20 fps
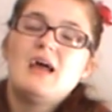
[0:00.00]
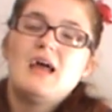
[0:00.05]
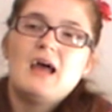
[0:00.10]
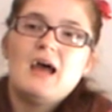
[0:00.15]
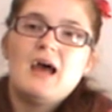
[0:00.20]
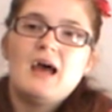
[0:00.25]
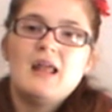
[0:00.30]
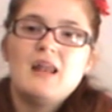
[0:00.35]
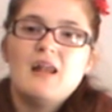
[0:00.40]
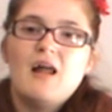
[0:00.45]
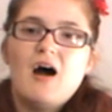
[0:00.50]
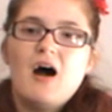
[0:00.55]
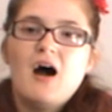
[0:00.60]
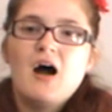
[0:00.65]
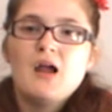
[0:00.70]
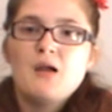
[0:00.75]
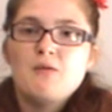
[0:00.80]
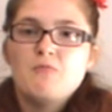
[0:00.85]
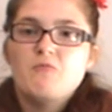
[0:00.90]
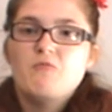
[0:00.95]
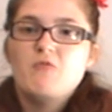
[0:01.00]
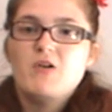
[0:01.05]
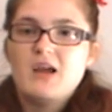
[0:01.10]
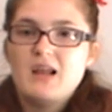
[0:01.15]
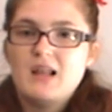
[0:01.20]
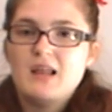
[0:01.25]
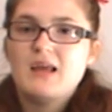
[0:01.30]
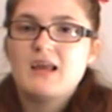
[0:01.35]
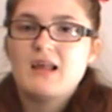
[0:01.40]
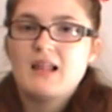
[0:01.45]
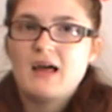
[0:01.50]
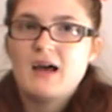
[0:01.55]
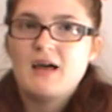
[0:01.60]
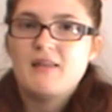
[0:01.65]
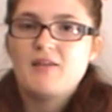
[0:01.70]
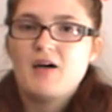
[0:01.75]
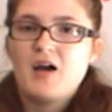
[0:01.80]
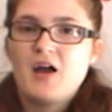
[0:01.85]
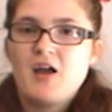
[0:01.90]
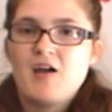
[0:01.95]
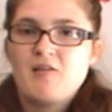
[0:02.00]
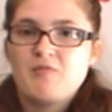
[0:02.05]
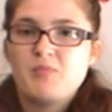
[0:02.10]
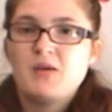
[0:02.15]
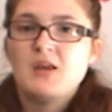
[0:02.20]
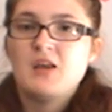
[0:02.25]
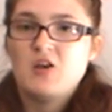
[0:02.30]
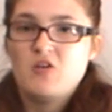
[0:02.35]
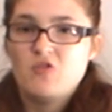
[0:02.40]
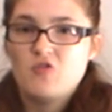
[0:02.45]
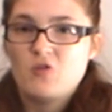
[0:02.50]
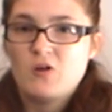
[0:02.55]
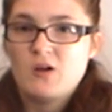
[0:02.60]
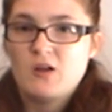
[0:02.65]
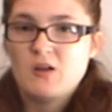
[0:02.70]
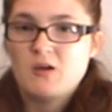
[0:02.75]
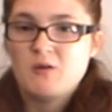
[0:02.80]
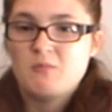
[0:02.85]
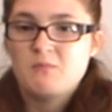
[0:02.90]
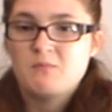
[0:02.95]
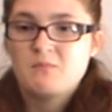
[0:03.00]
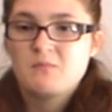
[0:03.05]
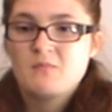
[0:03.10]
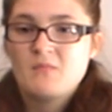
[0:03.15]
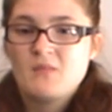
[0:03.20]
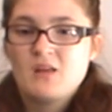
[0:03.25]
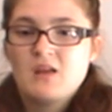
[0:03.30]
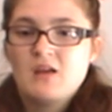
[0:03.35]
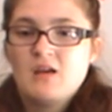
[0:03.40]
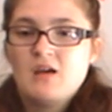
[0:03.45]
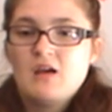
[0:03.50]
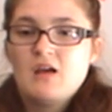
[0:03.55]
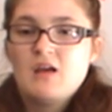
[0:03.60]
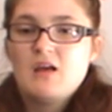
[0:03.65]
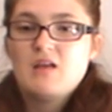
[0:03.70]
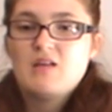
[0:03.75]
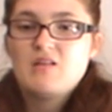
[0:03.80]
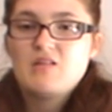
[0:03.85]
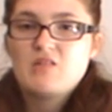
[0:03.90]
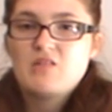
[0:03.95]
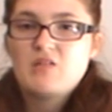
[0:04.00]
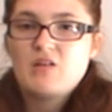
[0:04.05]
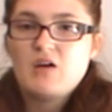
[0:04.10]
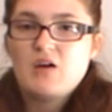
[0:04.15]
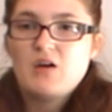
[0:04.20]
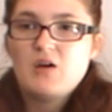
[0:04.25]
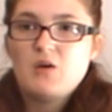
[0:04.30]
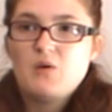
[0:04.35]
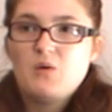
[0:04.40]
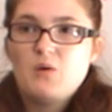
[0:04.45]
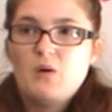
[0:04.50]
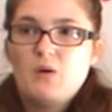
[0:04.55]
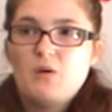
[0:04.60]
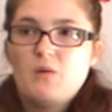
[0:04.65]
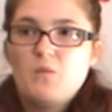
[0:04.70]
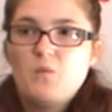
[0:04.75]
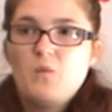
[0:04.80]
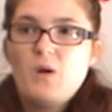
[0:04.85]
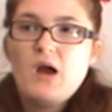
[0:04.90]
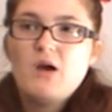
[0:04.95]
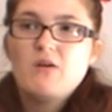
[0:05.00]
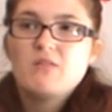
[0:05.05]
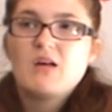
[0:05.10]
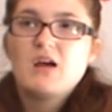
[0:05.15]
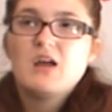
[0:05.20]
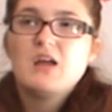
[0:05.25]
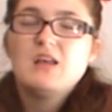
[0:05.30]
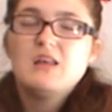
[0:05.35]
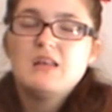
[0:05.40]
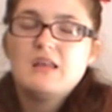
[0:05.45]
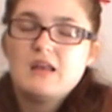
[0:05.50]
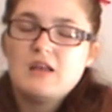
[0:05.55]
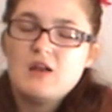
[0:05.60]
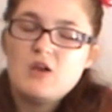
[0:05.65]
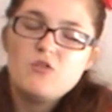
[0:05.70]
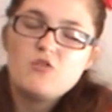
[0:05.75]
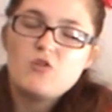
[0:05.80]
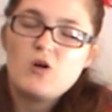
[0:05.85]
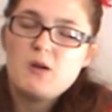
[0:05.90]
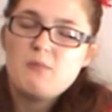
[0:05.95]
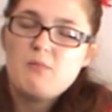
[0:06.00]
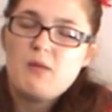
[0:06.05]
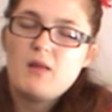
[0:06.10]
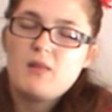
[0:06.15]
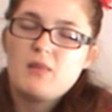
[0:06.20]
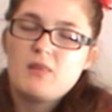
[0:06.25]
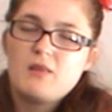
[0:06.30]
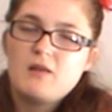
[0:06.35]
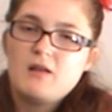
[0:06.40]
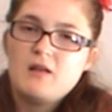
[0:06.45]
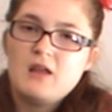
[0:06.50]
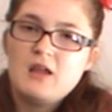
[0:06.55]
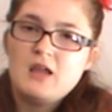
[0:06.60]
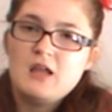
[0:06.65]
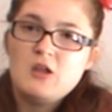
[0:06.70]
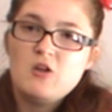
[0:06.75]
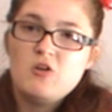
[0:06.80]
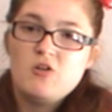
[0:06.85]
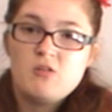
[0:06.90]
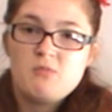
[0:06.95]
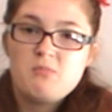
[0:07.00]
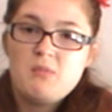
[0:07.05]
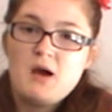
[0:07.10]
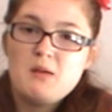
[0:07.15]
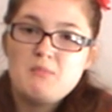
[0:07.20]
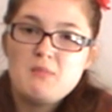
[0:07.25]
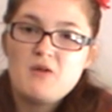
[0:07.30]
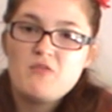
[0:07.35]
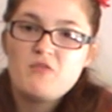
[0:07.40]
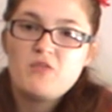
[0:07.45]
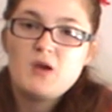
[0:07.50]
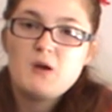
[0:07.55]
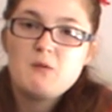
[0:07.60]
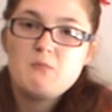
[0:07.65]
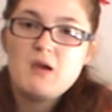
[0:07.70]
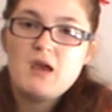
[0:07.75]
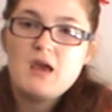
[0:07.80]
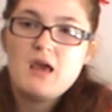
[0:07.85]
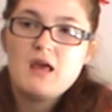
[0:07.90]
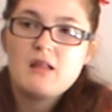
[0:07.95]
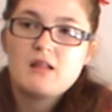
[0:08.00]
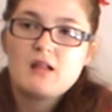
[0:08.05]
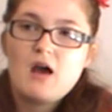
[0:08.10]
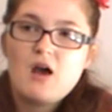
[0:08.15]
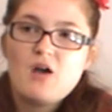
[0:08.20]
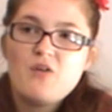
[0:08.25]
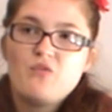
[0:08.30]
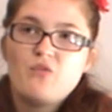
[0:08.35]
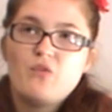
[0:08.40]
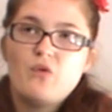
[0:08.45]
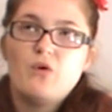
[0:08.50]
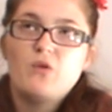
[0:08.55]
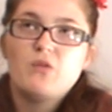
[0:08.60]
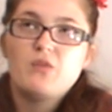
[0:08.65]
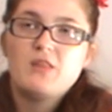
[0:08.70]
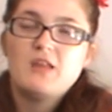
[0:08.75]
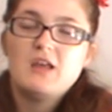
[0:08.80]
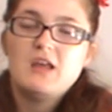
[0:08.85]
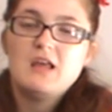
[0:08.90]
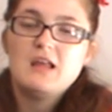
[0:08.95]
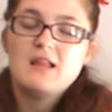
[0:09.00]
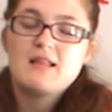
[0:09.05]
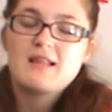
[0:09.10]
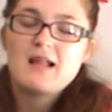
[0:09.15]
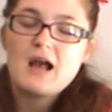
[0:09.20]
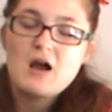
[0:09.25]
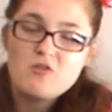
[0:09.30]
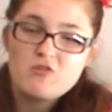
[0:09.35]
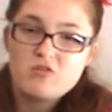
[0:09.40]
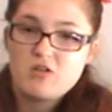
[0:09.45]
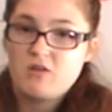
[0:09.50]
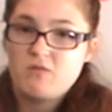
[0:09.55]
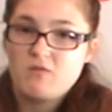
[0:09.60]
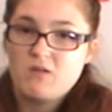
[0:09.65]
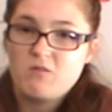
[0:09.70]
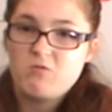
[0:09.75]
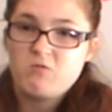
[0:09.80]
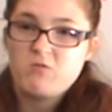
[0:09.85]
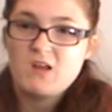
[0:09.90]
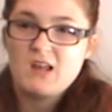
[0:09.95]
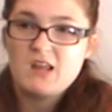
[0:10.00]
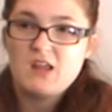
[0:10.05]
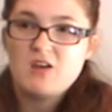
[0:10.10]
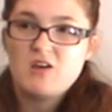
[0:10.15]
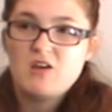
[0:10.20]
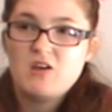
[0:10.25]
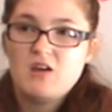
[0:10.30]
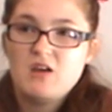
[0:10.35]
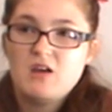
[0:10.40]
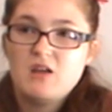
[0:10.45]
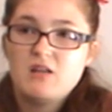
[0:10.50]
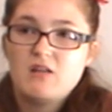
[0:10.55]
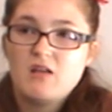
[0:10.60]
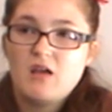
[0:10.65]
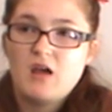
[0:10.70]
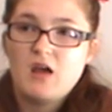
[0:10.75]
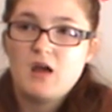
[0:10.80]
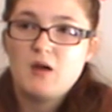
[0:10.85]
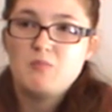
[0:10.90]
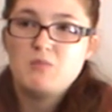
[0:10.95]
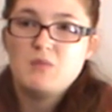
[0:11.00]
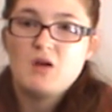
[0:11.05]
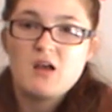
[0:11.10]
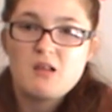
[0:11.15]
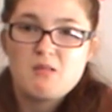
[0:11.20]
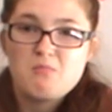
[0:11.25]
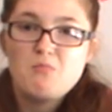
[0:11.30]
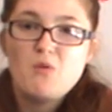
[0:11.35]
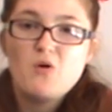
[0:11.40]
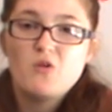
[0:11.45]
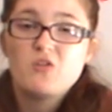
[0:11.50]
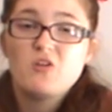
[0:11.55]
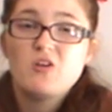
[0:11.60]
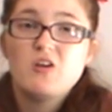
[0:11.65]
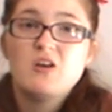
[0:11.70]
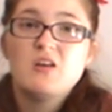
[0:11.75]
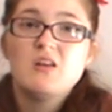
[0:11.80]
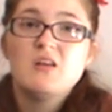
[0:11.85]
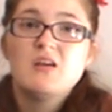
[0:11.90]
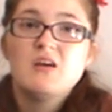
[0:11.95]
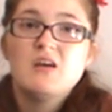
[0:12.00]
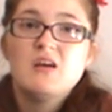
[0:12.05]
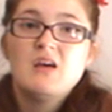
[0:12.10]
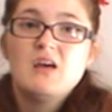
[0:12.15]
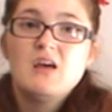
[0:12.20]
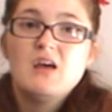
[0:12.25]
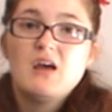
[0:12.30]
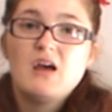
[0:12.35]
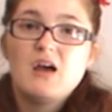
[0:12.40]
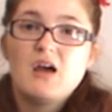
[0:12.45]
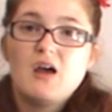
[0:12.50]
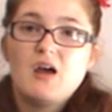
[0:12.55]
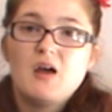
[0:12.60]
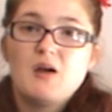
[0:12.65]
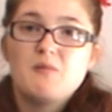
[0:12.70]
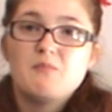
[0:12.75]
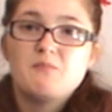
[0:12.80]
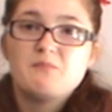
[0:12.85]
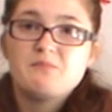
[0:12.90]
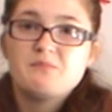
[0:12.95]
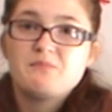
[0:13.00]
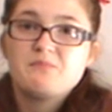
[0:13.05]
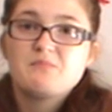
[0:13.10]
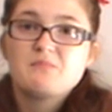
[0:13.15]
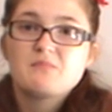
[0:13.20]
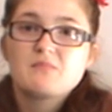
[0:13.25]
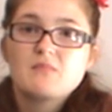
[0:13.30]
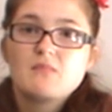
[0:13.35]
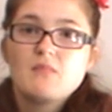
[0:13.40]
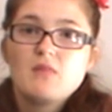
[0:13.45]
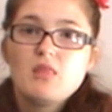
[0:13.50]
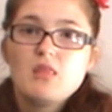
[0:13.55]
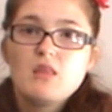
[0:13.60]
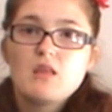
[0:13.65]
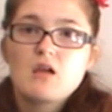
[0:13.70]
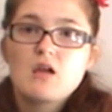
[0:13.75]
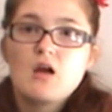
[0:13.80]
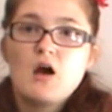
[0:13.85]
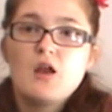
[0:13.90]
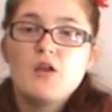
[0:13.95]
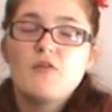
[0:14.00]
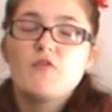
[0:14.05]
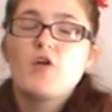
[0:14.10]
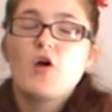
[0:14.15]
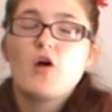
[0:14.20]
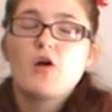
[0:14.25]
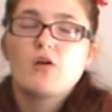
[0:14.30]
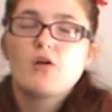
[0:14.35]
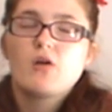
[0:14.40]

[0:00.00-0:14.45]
and I am really glad that I have been enjoying them. So what else I did enjoy about the new Spider-Man film is I thought the soundtrack was really good, nice modern, kind of